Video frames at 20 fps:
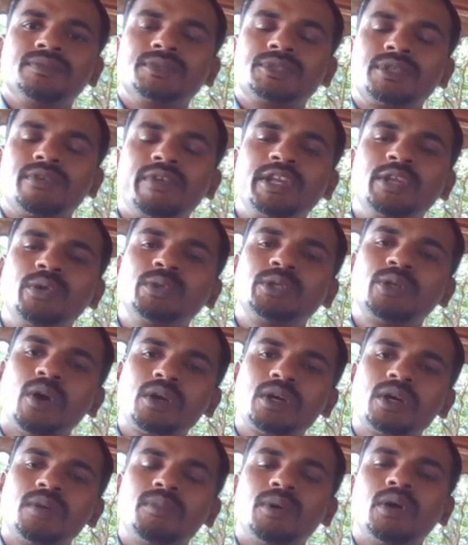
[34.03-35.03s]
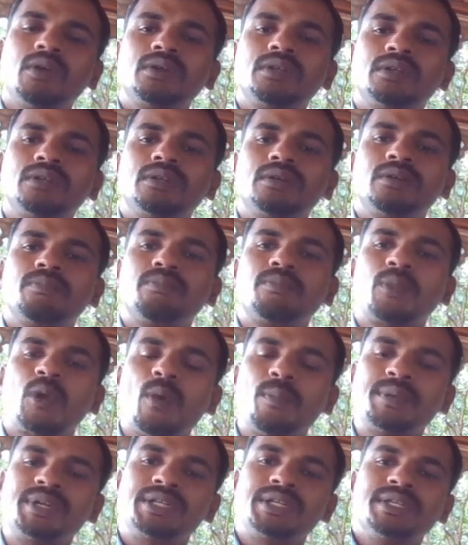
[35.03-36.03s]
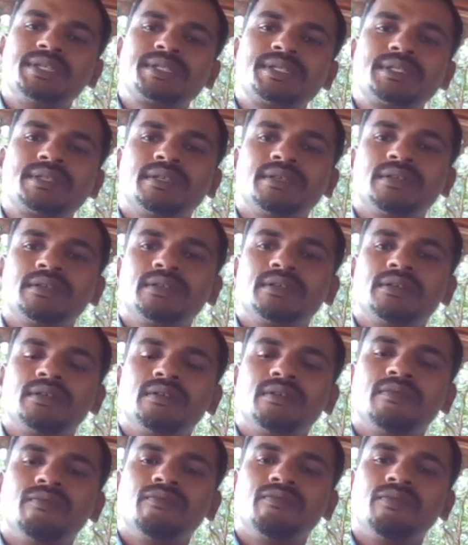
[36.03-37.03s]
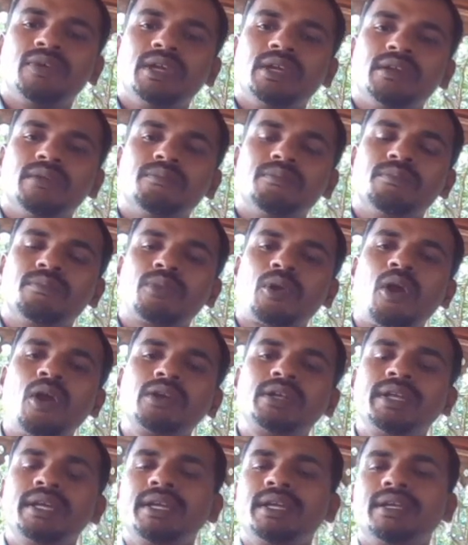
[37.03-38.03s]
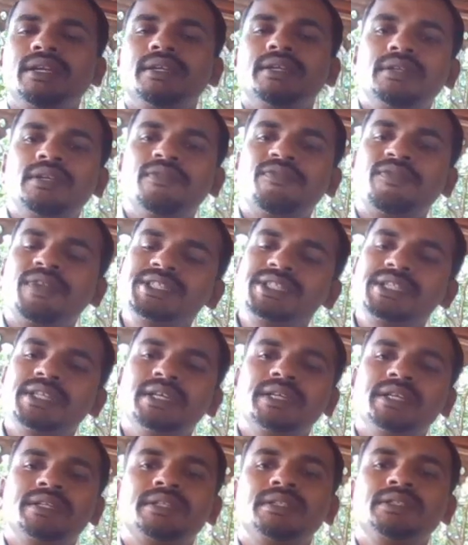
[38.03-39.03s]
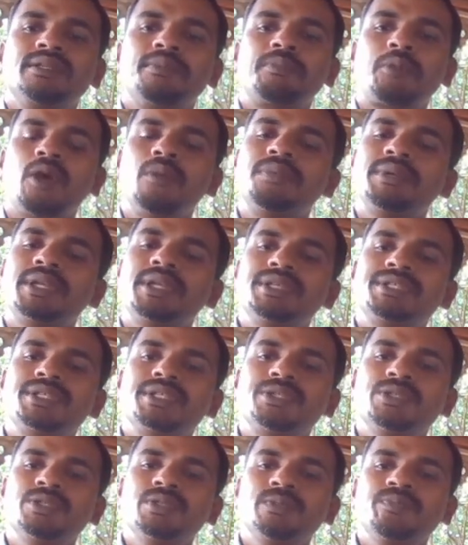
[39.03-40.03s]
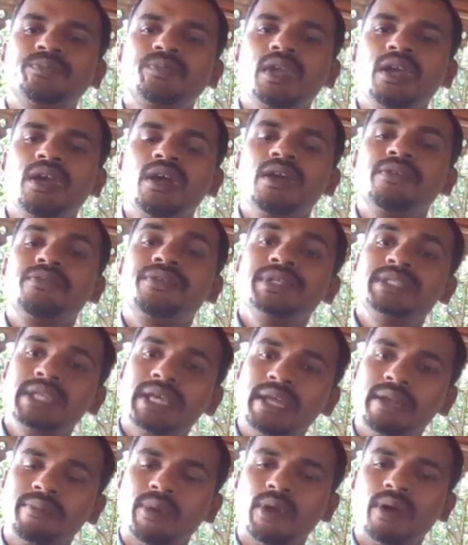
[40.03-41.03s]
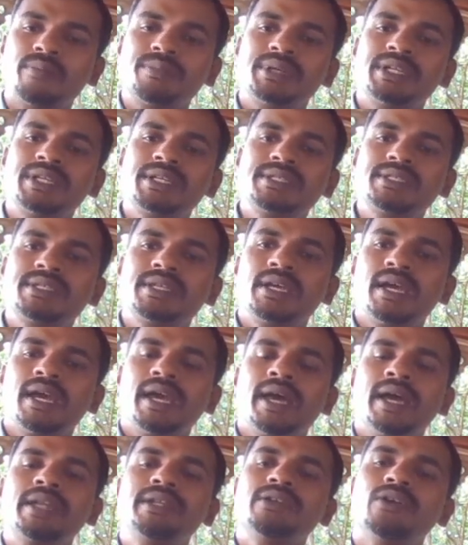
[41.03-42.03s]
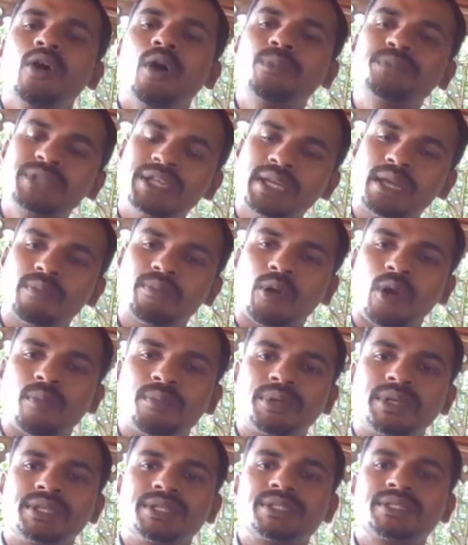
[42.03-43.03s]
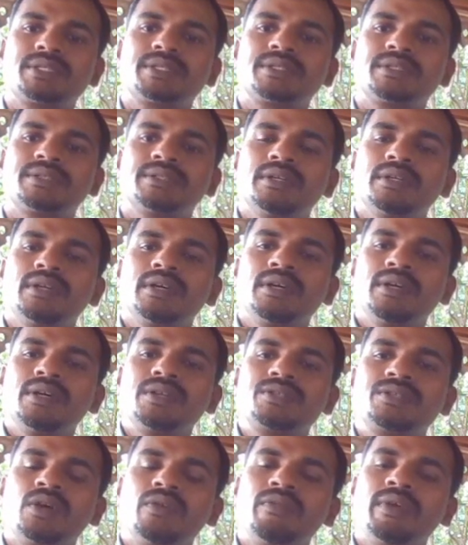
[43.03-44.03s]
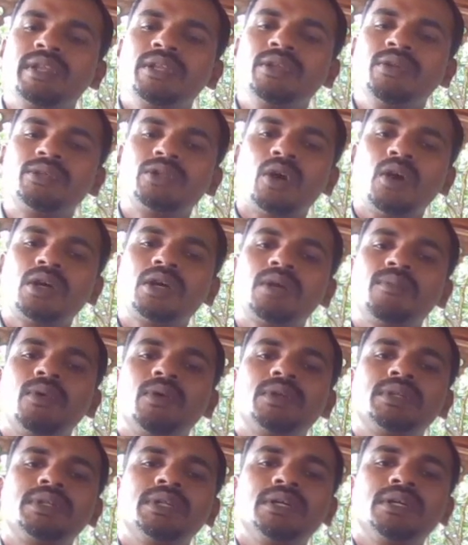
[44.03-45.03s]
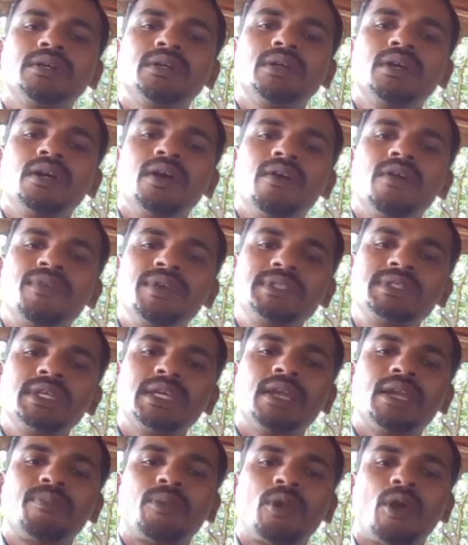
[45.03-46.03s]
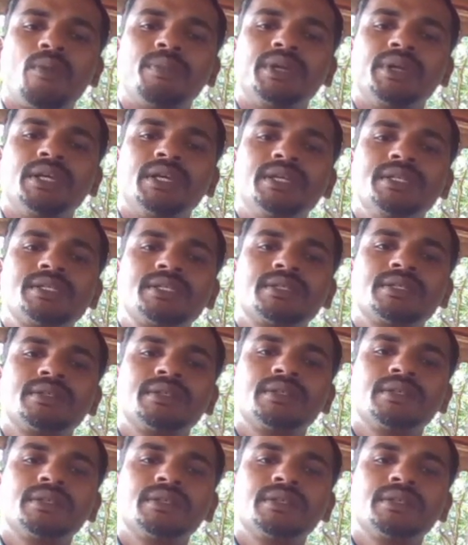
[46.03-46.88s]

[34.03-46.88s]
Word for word: So when you talk about properties, we broadly differentiate the properties into physical properties and optical properties. So when you talk about the physical properties,